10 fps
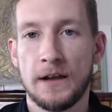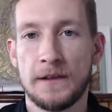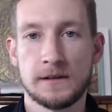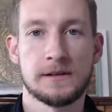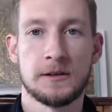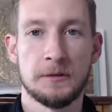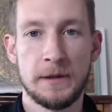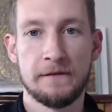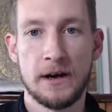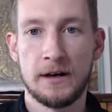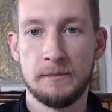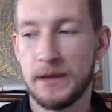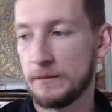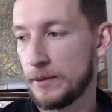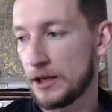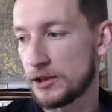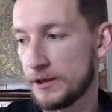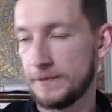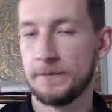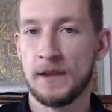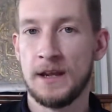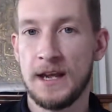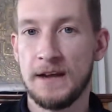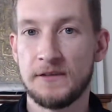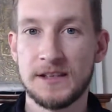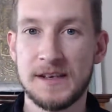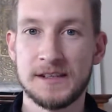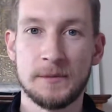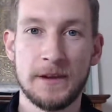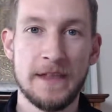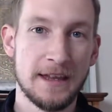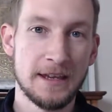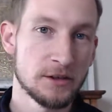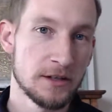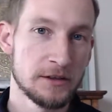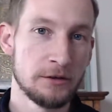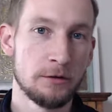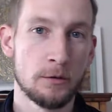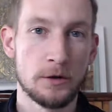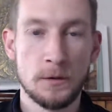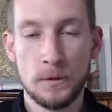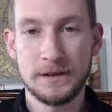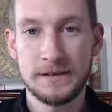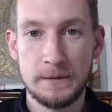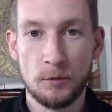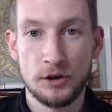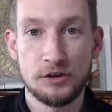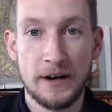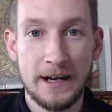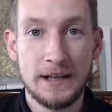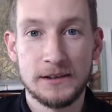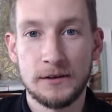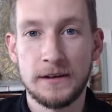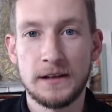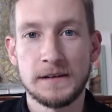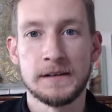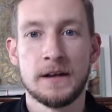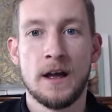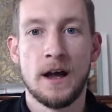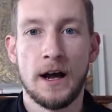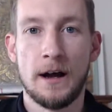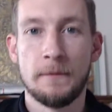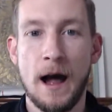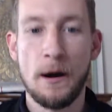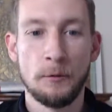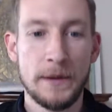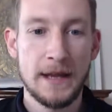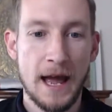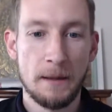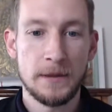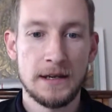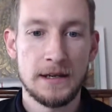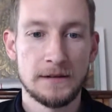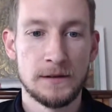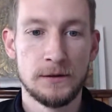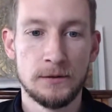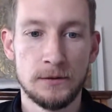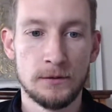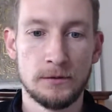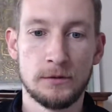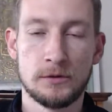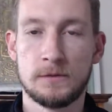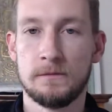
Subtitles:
This is going to be very big picture. If this is something that interests you or you want to see more trainings on this, I would be happy to,